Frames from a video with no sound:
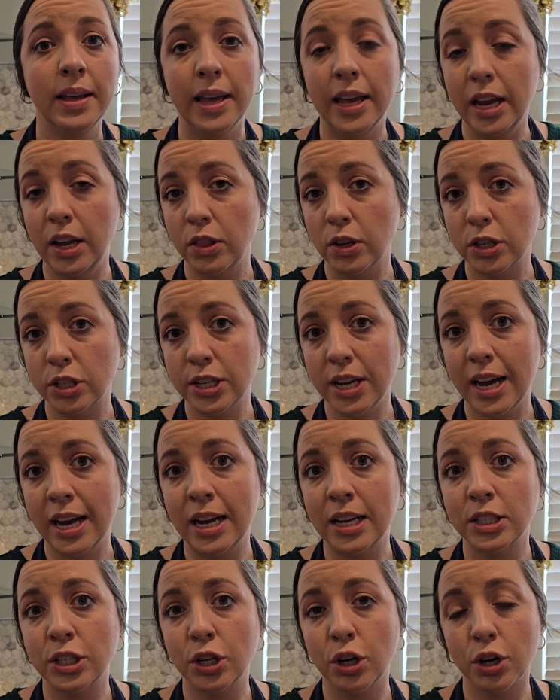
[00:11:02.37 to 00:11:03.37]
Either
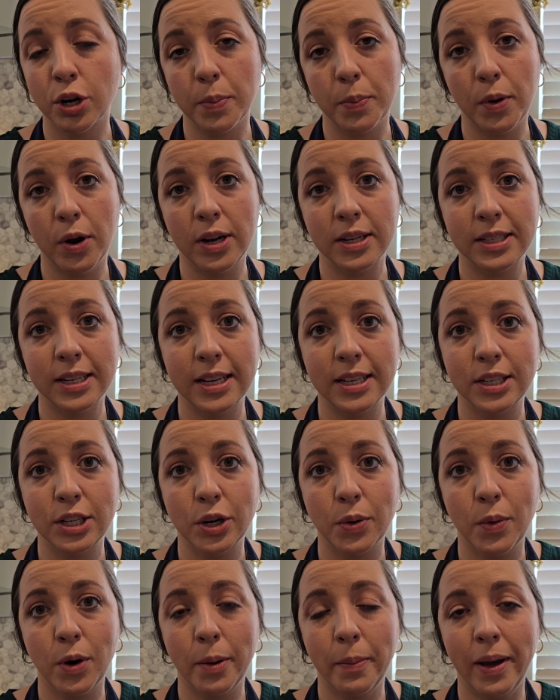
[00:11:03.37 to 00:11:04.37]
size, you're going to process in
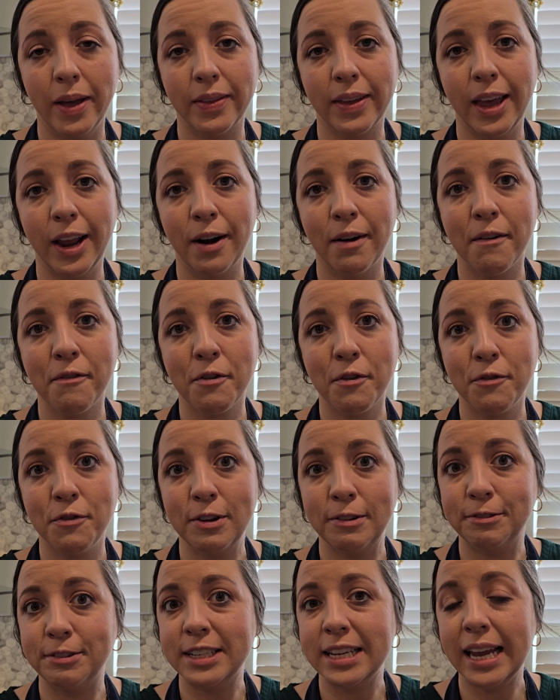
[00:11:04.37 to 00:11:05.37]
your water bath canner for
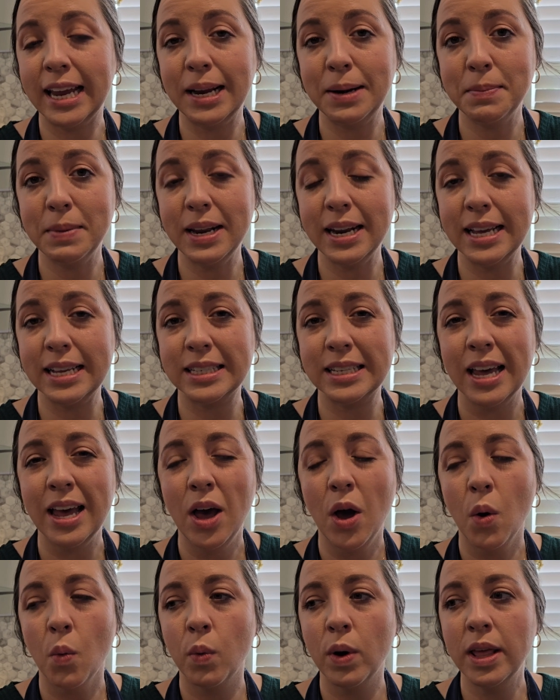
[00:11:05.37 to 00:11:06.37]
15 minutes.
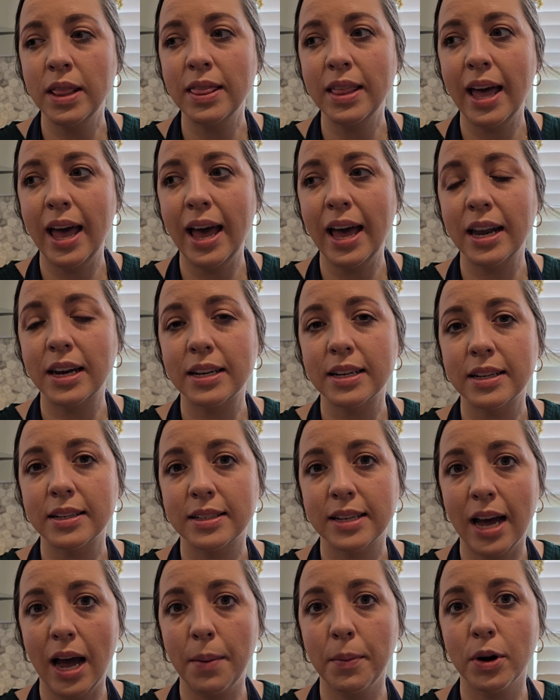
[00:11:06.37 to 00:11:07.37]
When that
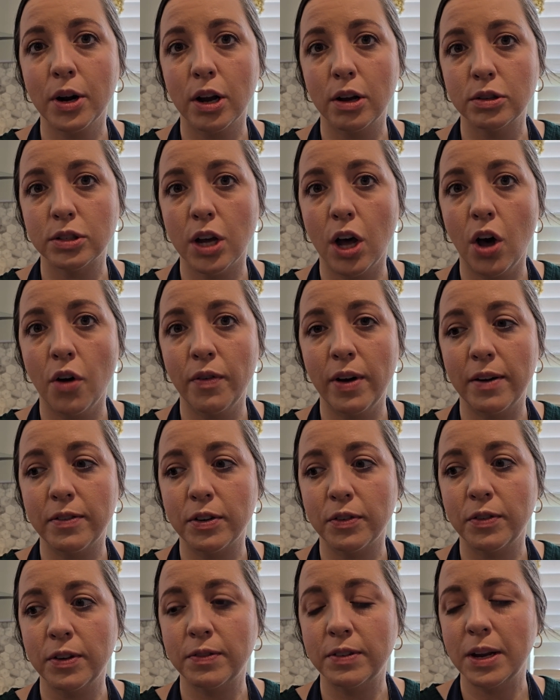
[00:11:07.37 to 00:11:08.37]
timer goes off
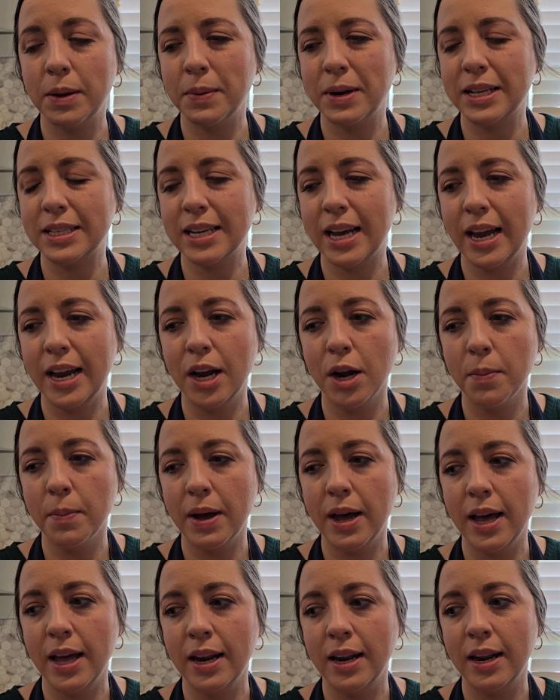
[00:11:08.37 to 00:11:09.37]
after 15 minutes, I hear
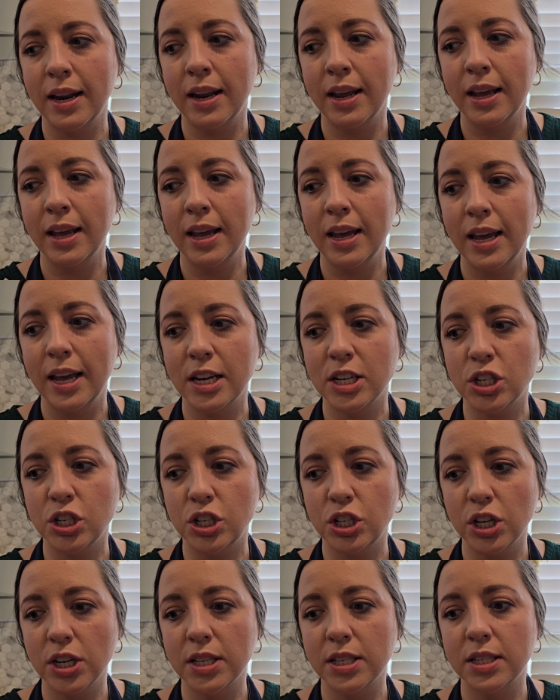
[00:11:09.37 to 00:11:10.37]
mine is
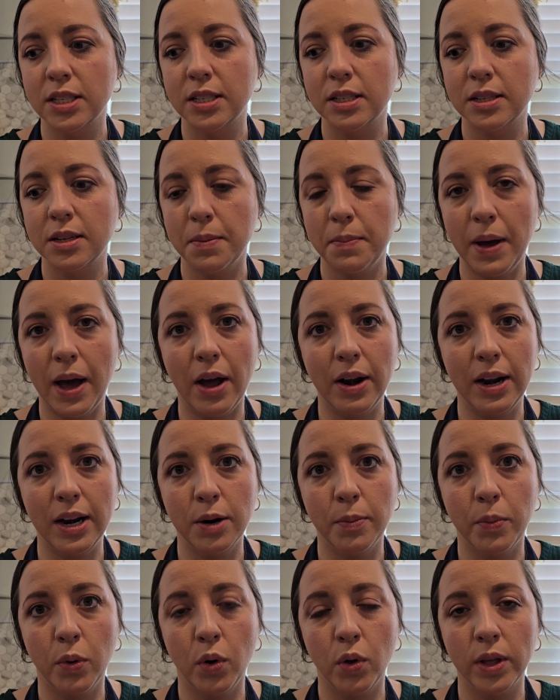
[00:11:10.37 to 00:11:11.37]
just about
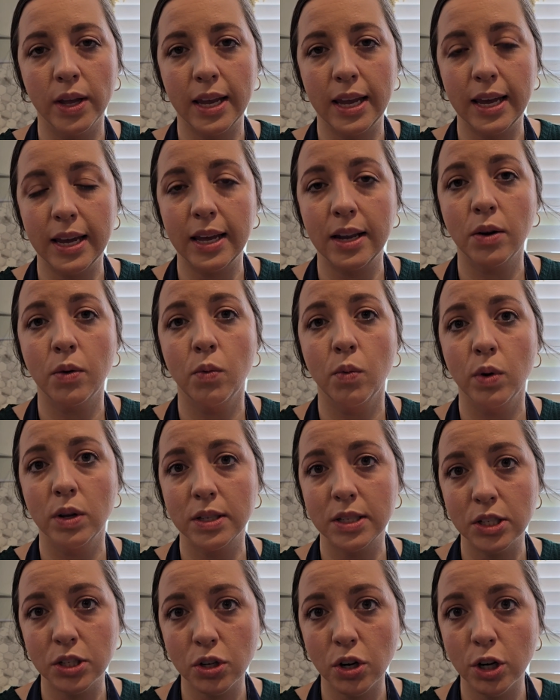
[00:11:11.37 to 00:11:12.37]
at a boil again.
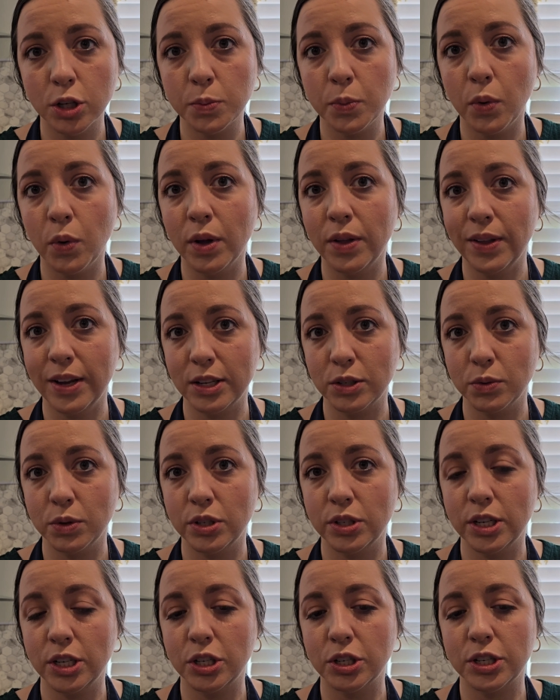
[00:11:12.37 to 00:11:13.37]
Once it starts boiling, that's when
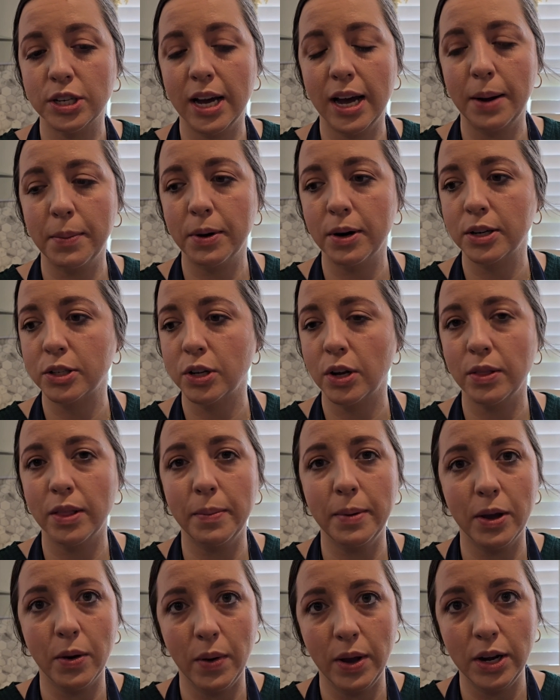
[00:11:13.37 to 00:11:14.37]
you set your timer. So
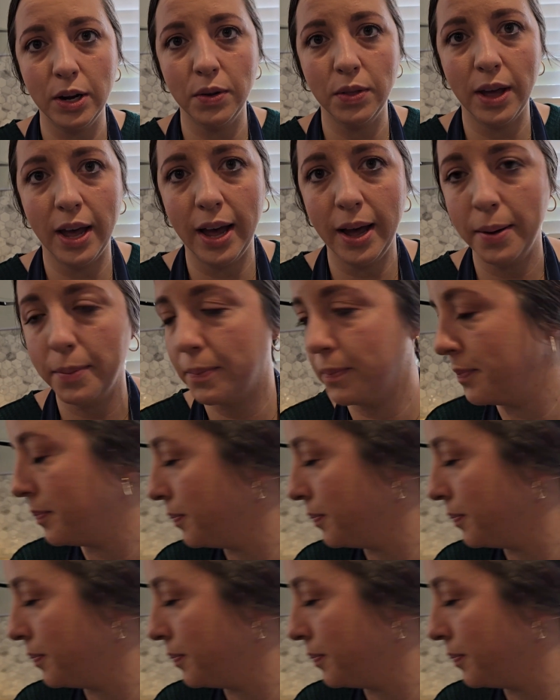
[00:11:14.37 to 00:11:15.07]
let me go ahead and do that.